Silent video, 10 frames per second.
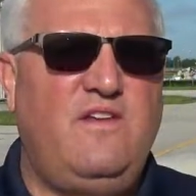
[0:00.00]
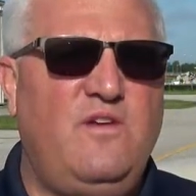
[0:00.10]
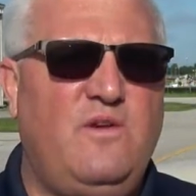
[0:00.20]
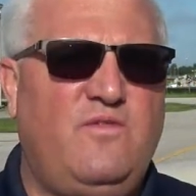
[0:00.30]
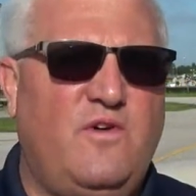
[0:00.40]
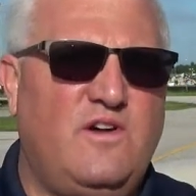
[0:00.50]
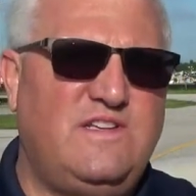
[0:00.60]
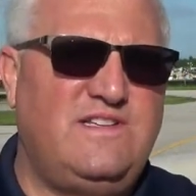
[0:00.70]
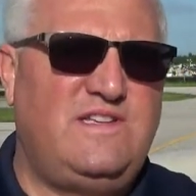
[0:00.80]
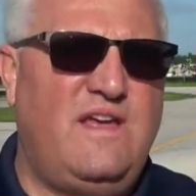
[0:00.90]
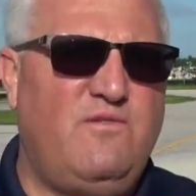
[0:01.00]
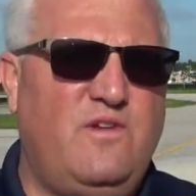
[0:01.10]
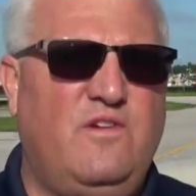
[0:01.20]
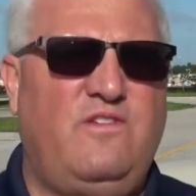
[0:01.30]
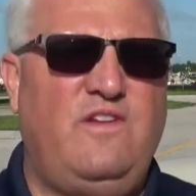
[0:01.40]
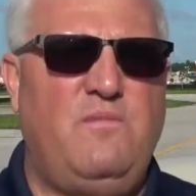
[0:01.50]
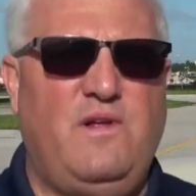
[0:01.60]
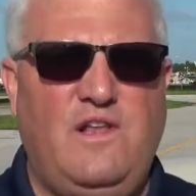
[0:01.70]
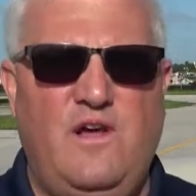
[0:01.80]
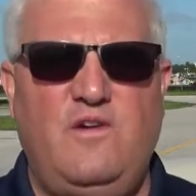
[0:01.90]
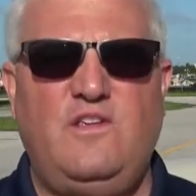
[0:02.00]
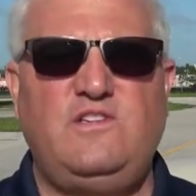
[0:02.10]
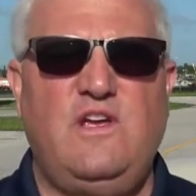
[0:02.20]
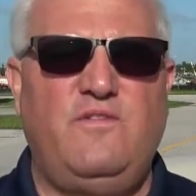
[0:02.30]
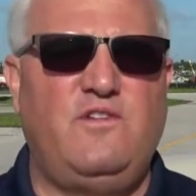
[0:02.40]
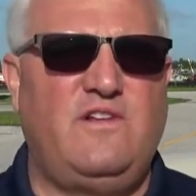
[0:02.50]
too, as far as in Denver, you'll see below the shelf,